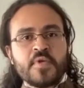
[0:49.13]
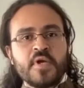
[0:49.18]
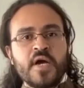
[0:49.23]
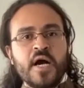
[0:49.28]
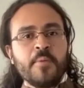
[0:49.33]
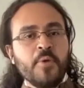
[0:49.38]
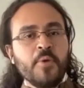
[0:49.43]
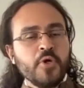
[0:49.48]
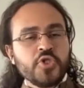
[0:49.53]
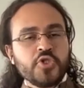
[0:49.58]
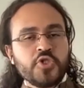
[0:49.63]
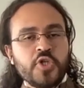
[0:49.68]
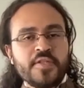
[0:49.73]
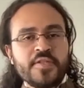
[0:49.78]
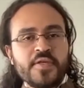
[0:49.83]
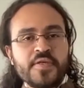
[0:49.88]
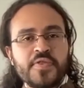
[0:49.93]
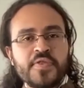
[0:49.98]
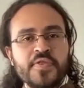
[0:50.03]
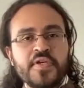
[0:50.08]
Amongst
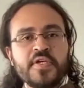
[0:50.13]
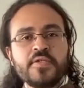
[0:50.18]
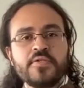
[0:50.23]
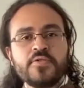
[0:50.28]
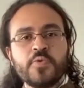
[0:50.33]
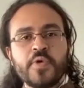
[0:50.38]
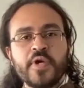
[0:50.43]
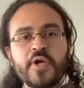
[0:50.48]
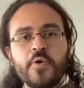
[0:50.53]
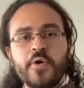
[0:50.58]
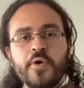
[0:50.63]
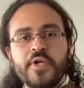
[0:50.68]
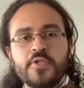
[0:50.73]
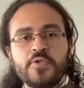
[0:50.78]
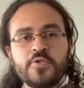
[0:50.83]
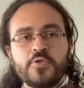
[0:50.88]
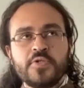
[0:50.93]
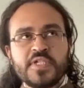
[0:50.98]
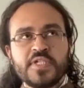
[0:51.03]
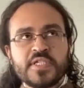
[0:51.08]
other things, we're going
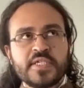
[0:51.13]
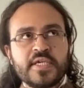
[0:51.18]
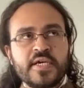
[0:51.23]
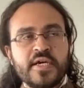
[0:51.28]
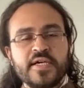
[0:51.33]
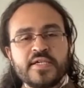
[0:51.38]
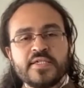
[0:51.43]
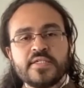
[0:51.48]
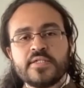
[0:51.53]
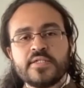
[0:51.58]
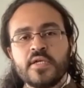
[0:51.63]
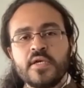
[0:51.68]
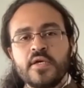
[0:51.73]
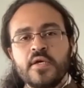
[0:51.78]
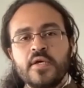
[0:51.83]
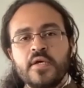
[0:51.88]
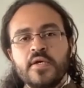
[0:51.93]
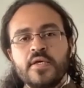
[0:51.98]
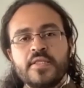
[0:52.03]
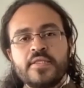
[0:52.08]
to discuss
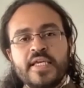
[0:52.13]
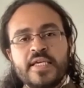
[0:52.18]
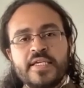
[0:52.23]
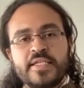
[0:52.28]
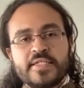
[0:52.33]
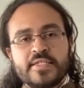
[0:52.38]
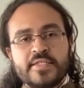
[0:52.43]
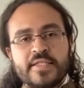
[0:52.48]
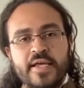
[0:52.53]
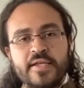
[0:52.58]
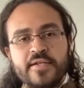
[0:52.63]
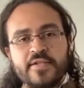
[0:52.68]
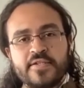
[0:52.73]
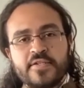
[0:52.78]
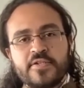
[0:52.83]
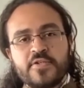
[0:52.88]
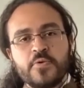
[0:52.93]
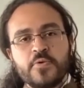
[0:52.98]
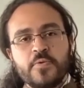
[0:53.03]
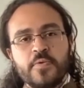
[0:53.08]
the extent
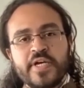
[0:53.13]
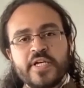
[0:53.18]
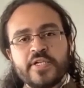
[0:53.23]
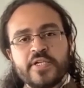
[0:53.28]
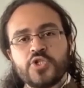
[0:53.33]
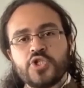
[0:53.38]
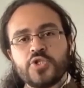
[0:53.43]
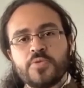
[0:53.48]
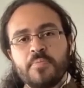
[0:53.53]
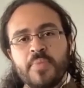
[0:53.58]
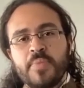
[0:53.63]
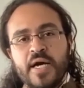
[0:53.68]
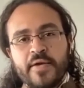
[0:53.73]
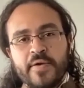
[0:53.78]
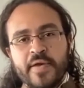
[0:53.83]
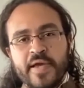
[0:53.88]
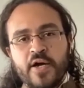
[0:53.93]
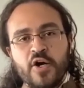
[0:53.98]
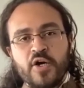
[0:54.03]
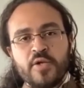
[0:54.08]
to which
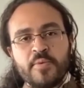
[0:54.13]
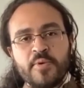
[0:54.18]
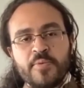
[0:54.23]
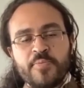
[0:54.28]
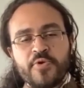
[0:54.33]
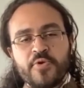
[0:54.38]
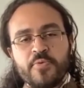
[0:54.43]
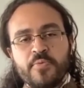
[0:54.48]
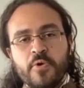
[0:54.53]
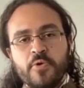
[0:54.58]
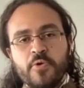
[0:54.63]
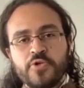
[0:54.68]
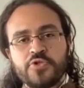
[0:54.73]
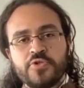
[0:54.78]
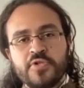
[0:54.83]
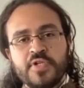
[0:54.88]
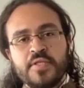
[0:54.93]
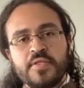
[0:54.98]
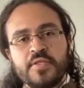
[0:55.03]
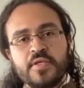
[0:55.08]
bioeconomy promotion
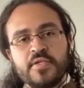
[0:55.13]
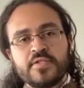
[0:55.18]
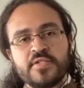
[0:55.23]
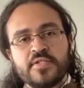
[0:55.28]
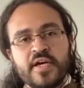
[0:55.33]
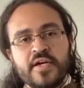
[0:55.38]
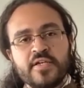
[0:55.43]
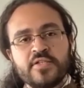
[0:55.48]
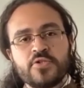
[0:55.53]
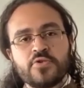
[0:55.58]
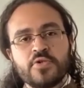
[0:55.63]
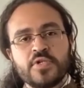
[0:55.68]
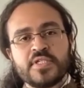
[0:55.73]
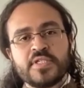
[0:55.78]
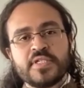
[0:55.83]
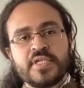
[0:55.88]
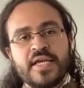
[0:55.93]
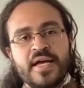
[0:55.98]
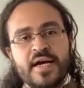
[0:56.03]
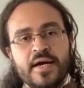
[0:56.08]
in these
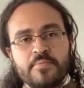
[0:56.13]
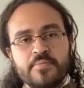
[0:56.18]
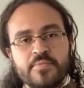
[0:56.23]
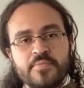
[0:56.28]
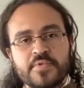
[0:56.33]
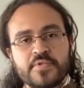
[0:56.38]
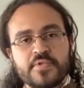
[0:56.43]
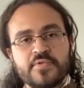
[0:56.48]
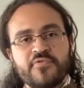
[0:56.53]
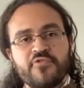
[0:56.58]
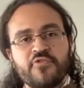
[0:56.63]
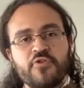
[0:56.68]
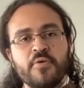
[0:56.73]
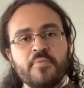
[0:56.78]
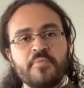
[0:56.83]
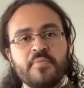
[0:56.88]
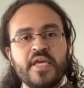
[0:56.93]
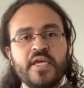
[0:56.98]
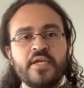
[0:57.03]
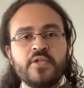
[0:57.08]
countries comes
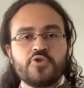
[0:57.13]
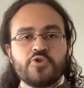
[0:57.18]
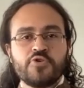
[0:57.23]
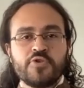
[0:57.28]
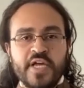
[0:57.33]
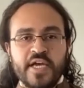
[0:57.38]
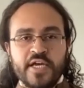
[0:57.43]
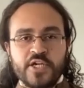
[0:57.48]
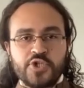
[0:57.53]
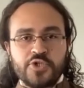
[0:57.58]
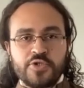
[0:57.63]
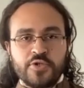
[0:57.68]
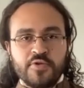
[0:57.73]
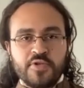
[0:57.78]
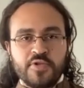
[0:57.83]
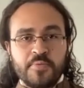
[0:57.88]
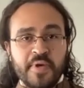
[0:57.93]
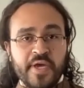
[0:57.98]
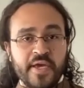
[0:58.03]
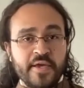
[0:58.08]
from international
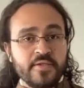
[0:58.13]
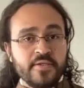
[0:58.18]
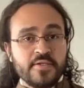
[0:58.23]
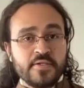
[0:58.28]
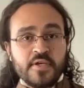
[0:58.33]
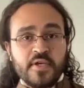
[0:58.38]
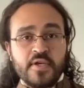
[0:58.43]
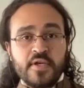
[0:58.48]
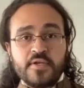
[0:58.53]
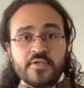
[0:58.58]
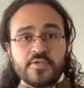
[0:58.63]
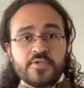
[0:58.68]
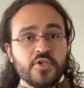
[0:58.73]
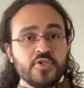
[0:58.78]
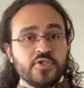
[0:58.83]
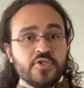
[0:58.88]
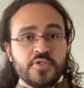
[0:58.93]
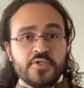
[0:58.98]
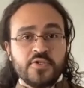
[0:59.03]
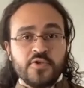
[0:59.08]
debates,
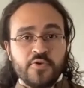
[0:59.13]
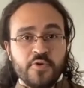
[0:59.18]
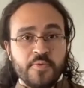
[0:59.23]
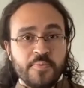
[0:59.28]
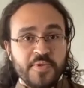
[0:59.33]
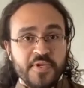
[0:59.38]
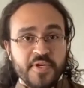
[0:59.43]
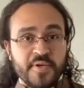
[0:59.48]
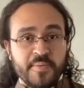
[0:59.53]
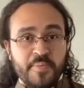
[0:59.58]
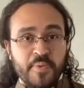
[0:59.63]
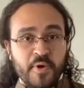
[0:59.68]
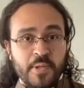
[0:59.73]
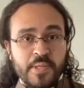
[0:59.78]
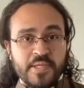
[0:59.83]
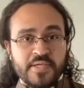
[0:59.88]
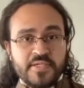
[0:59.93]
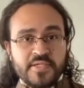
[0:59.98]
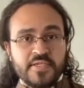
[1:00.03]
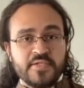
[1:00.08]
such as European
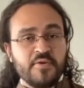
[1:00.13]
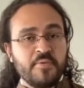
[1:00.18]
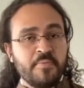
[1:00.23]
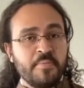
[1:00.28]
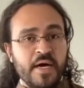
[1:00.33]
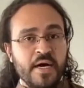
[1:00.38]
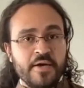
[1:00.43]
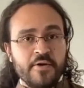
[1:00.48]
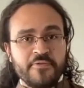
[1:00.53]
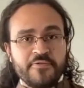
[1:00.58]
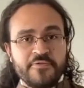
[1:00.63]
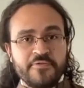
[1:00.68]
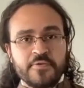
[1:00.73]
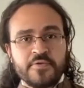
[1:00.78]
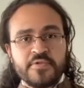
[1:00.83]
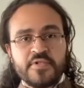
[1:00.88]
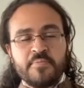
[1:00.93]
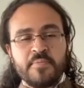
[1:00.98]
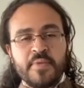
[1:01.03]
policies on biofuels and